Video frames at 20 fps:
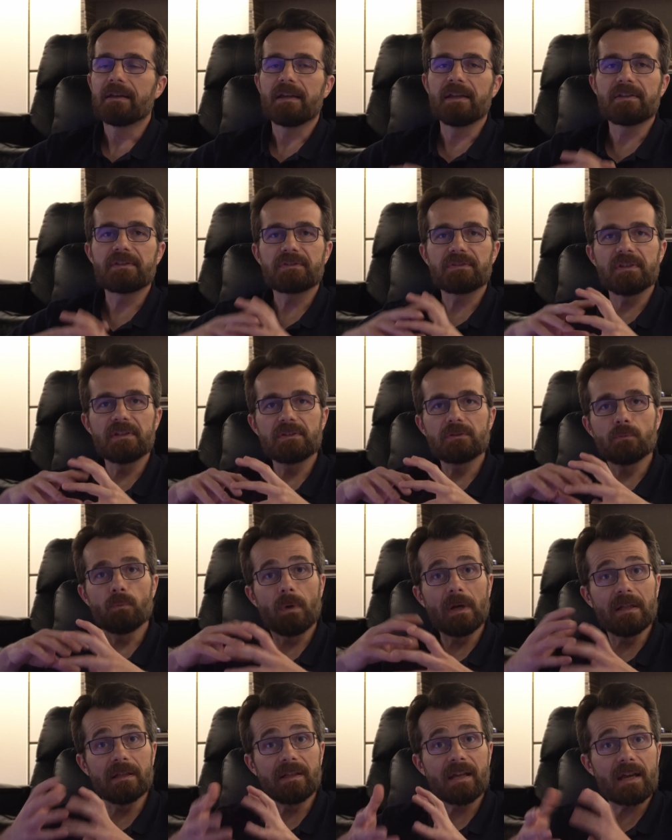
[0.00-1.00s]
It's it's
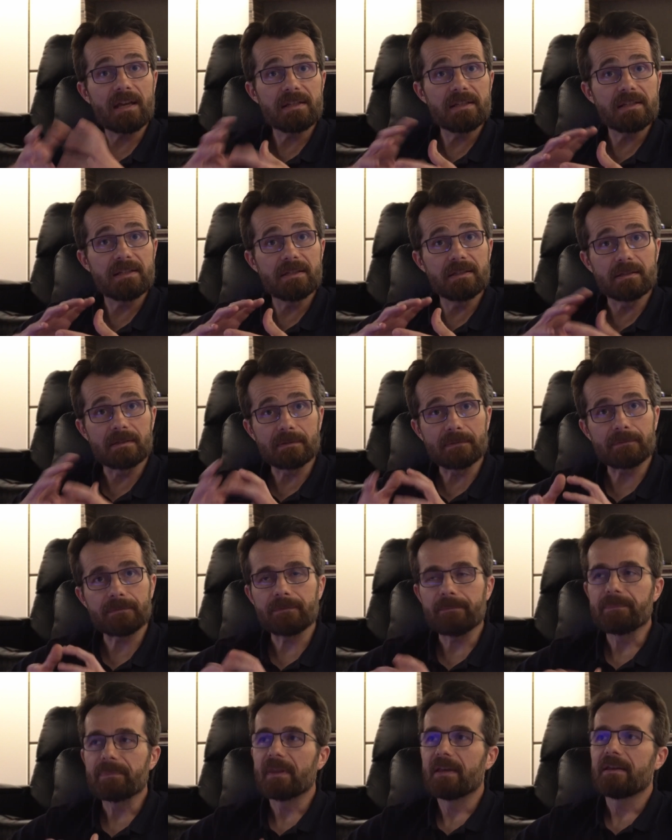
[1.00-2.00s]
well guided
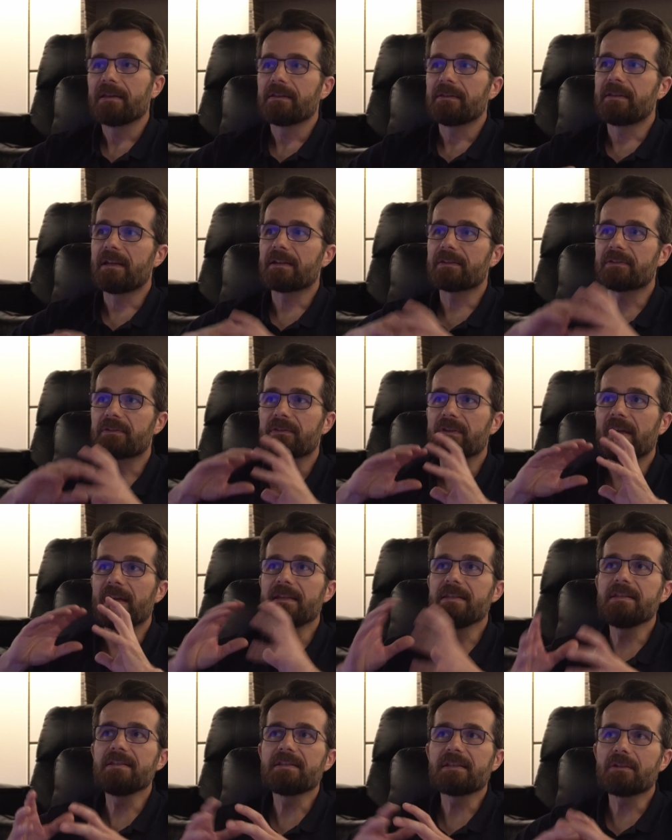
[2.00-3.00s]
enough that
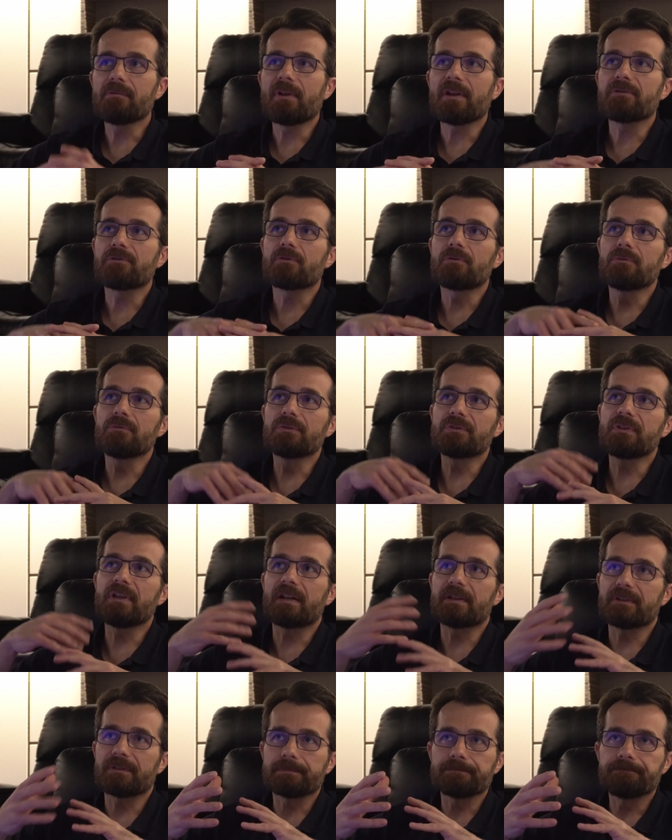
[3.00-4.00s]
any integrator who's
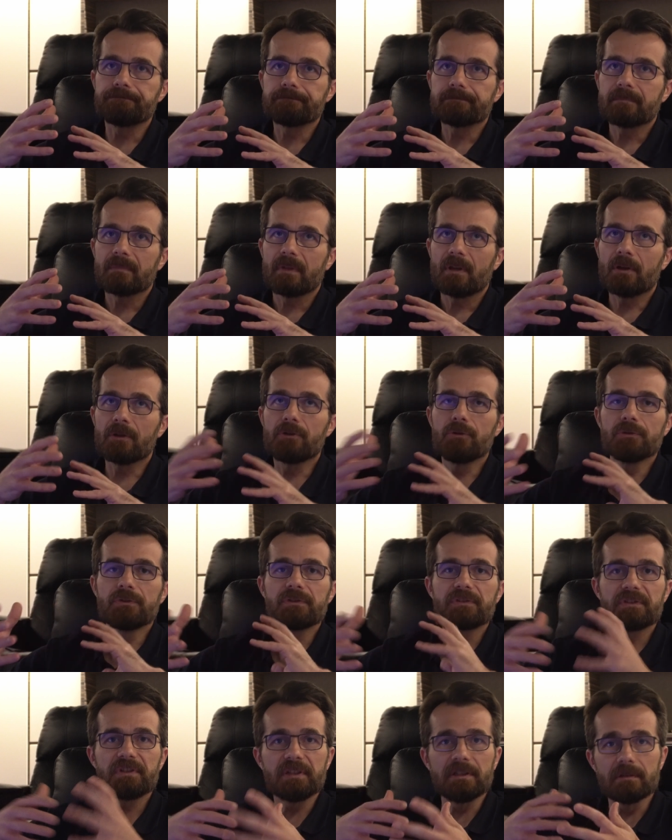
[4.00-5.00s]
got a
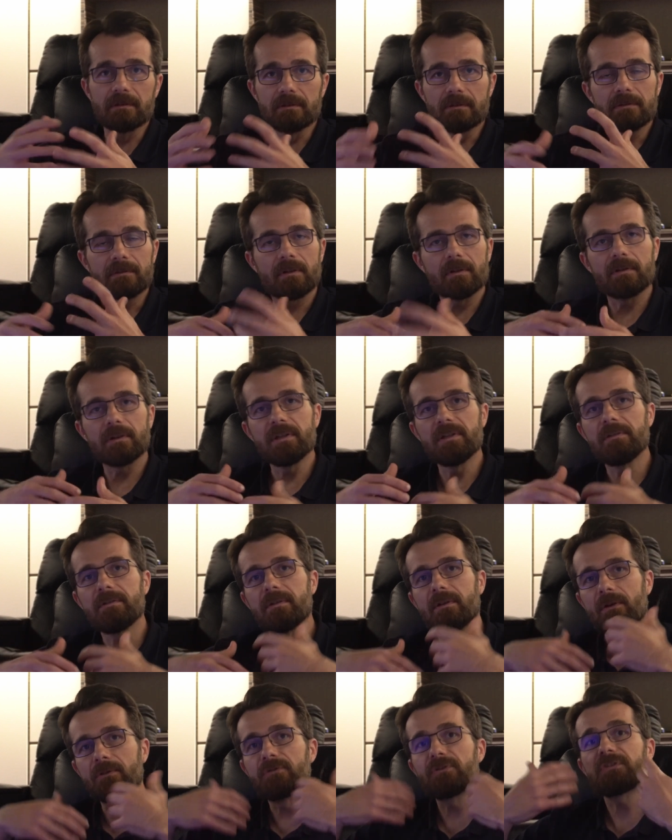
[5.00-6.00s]
good skill
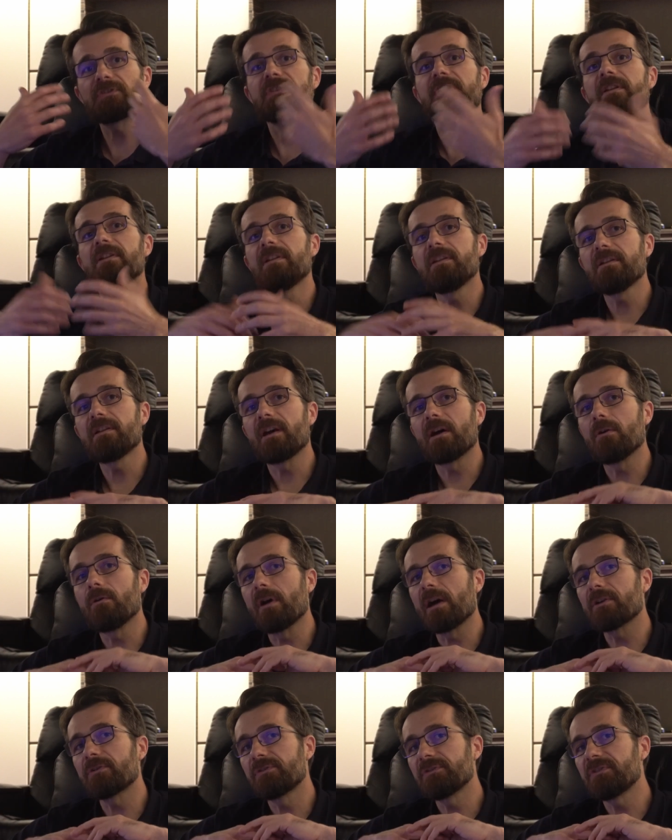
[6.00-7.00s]
in understanding how
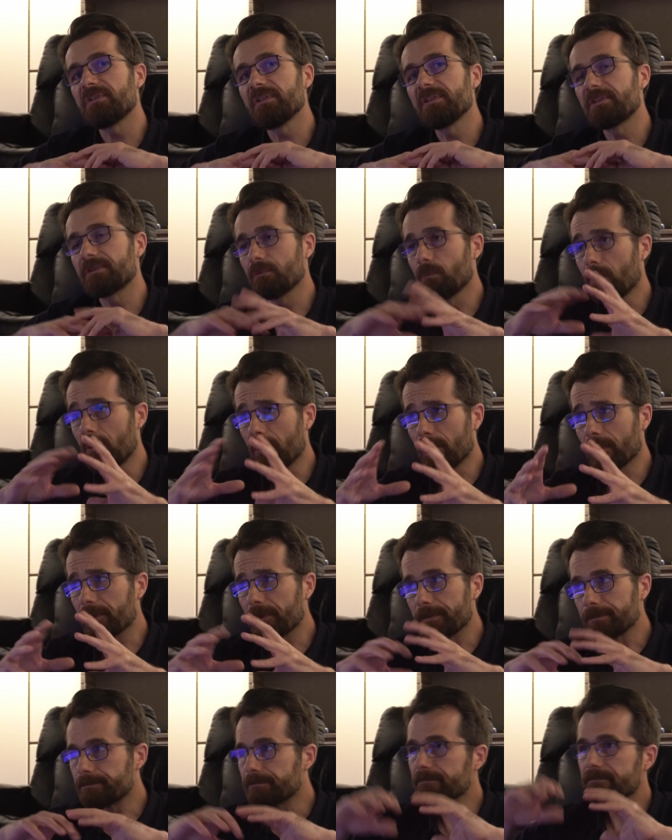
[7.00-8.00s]
acoustics
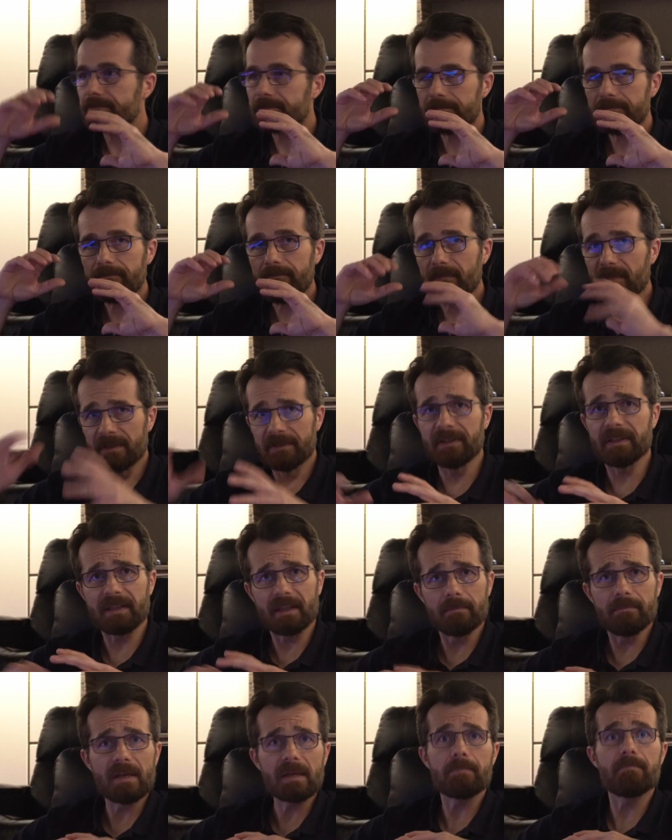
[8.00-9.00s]
work they
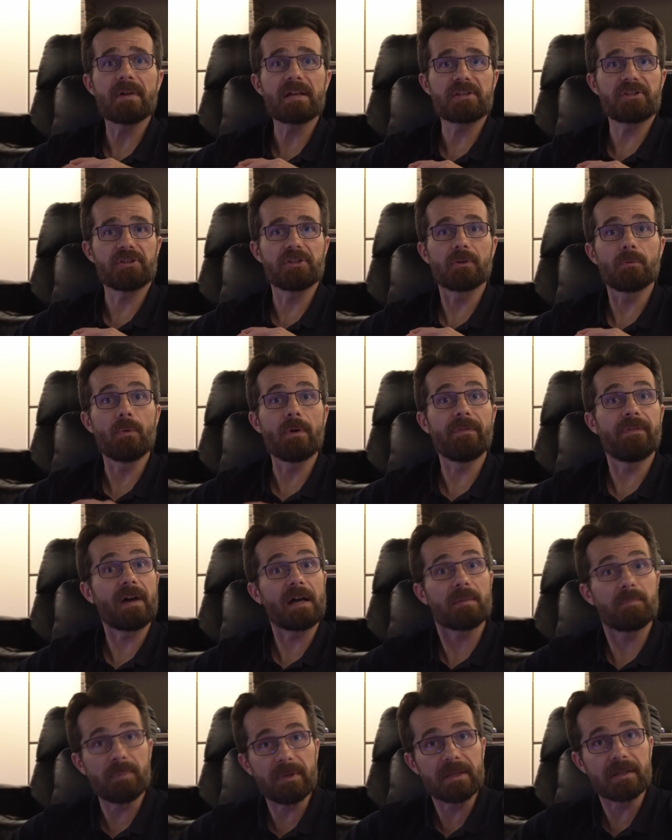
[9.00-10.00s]
can make magic
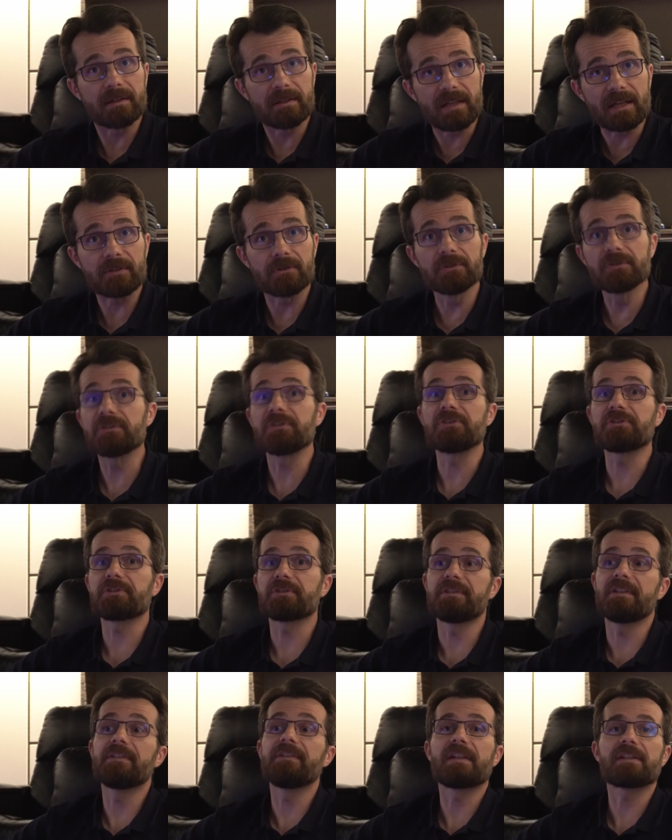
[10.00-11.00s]
without being an
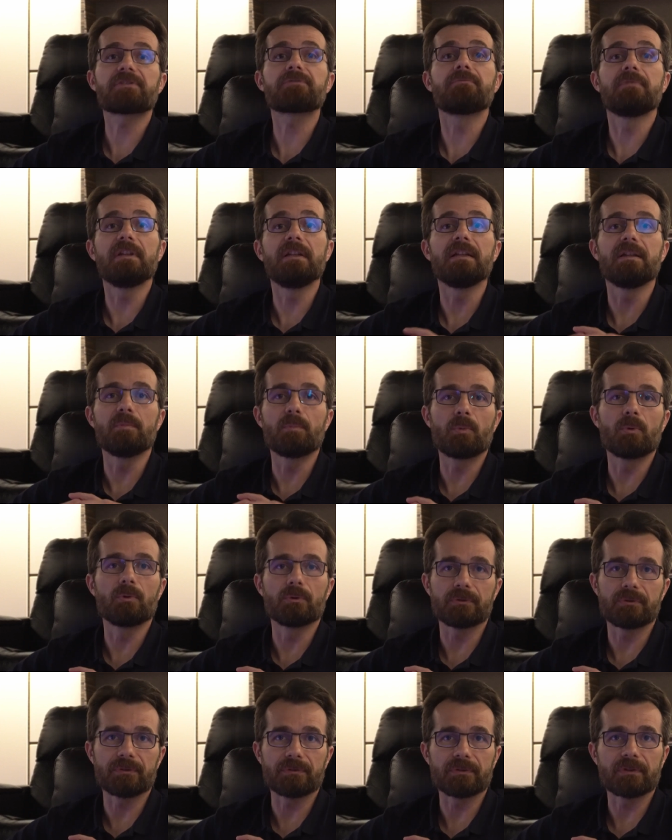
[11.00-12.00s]
acoustician, and that's really
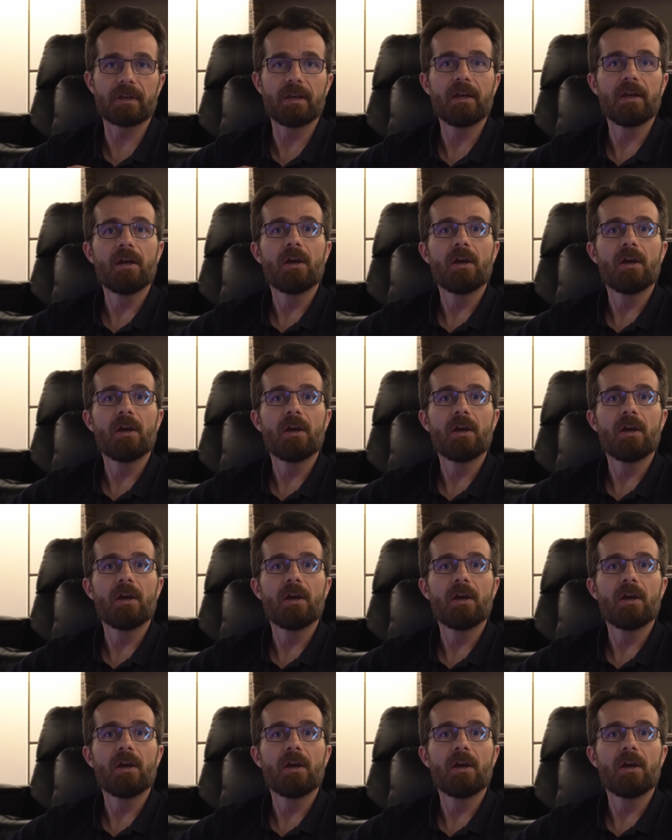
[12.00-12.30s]
important.